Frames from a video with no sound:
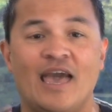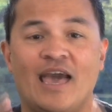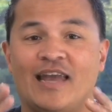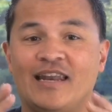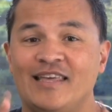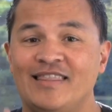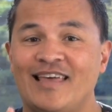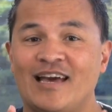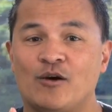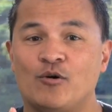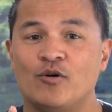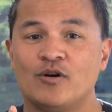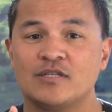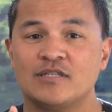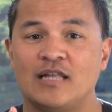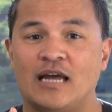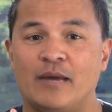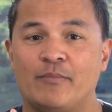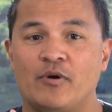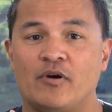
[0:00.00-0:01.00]
And in that
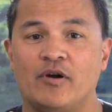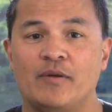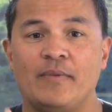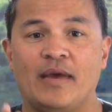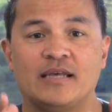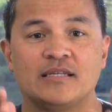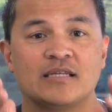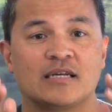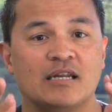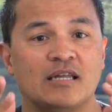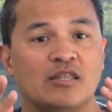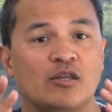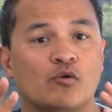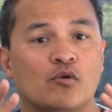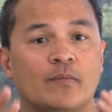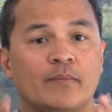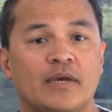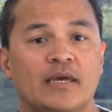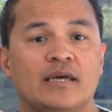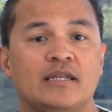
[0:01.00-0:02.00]
course library, basically, there
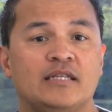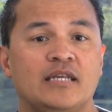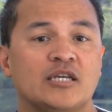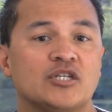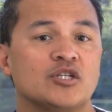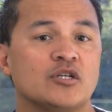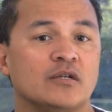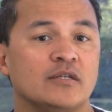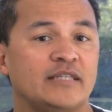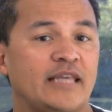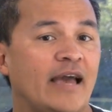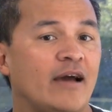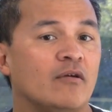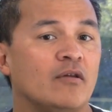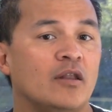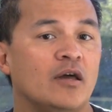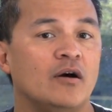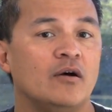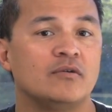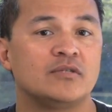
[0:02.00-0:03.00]
will be additional
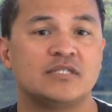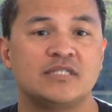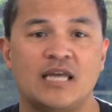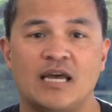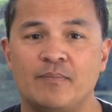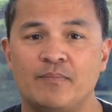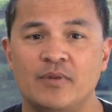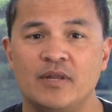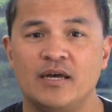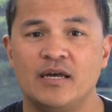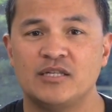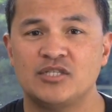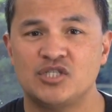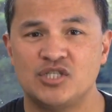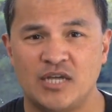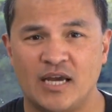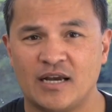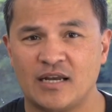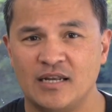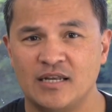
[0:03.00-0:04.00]
downloads, templates,
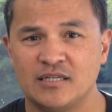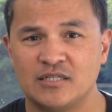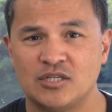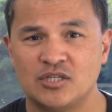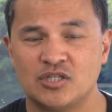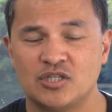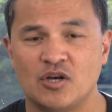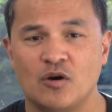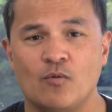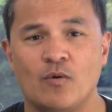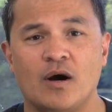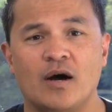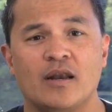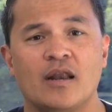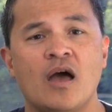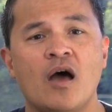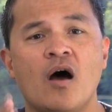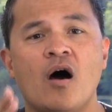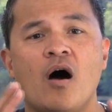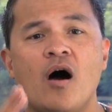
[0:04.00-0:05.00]
checklists, and so
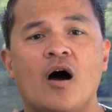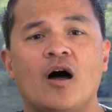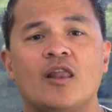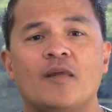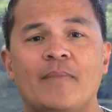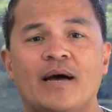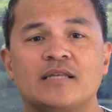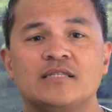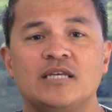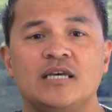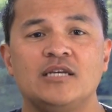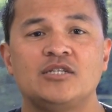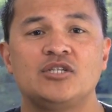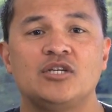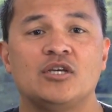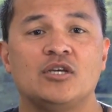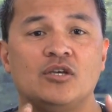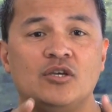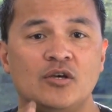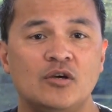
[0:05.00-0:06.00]
on, all about
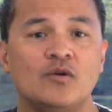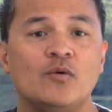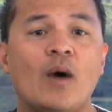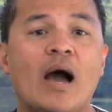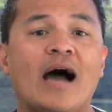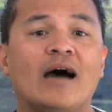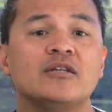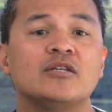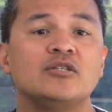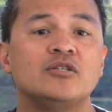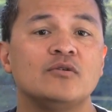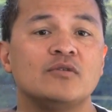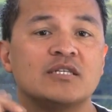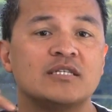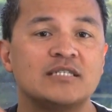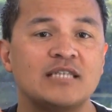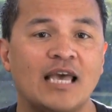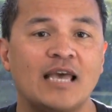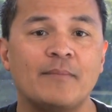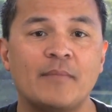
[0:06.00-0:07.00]
teaching you how to do the
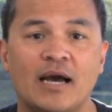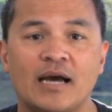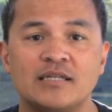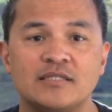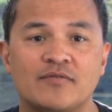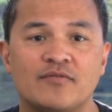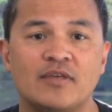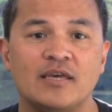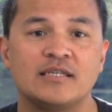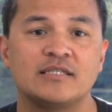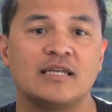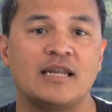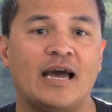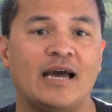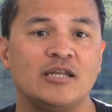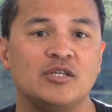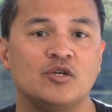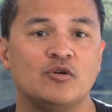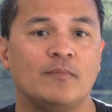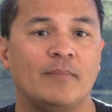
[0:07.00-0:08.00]
same kinds of things that
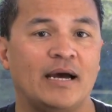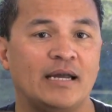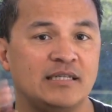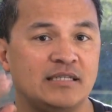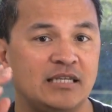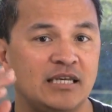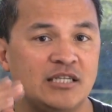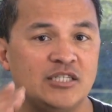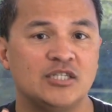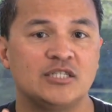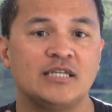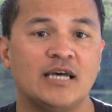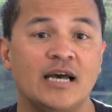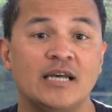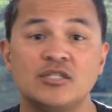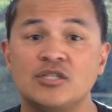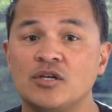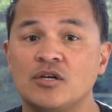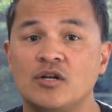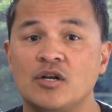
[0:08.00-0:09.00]
I do about
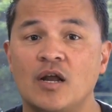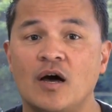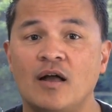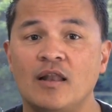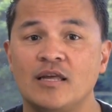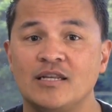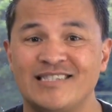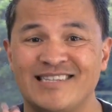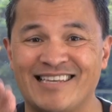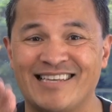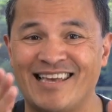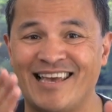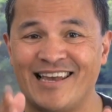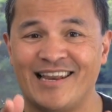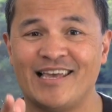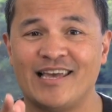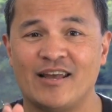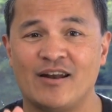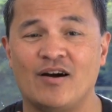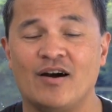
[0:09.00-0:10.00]
digitizing your knowledge and
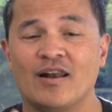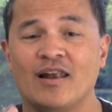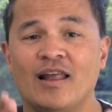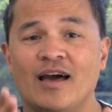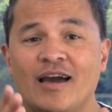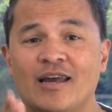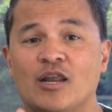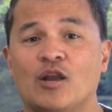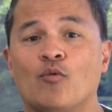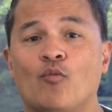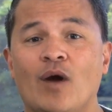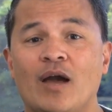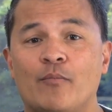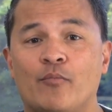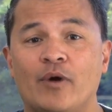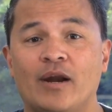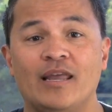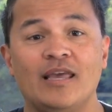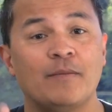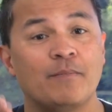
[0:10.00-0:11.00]
getting it online and web
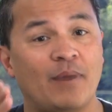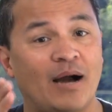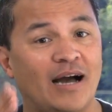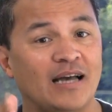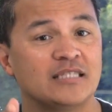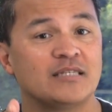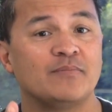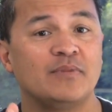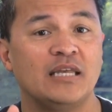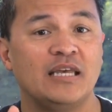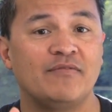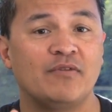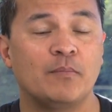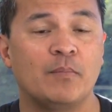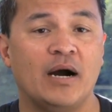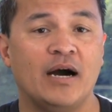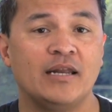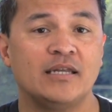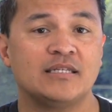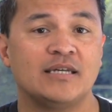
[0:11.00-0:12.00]
ready and possibly even
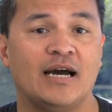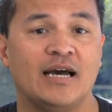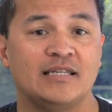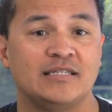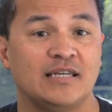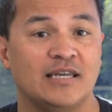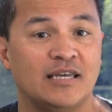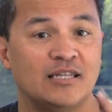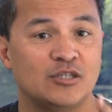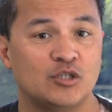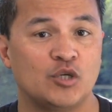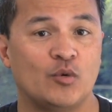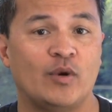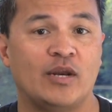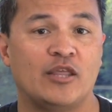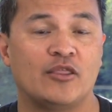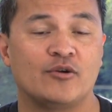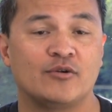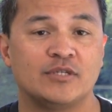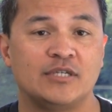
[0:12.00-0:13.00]
monetizing it in
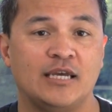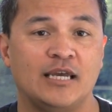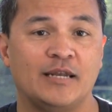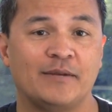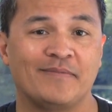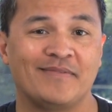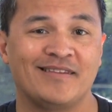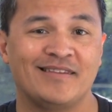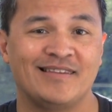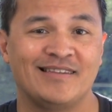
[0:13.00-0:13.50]
twenty thirteen.